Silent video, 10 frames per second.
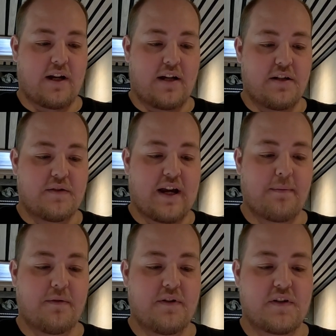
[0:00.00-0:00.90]
and you
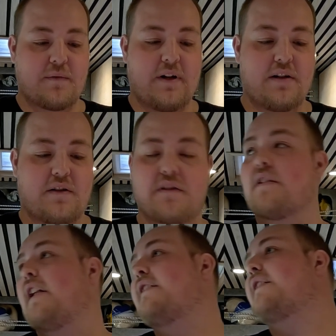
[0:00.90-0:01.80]
tap on the switch.
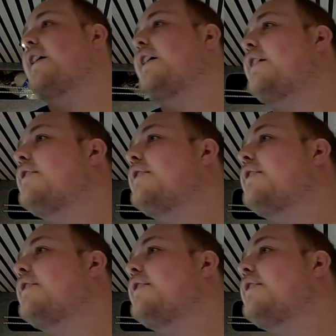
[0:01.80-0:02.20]
So let's say